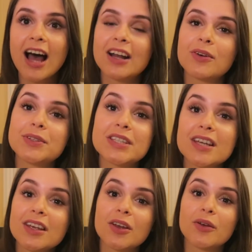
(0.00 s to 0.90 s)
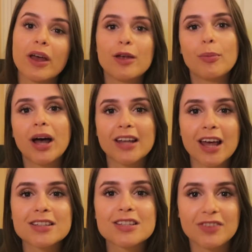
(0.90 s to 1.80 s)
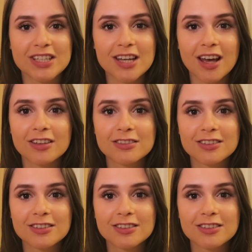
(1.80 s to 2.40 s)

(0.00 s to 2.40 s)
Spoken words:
and I will see you in my next video.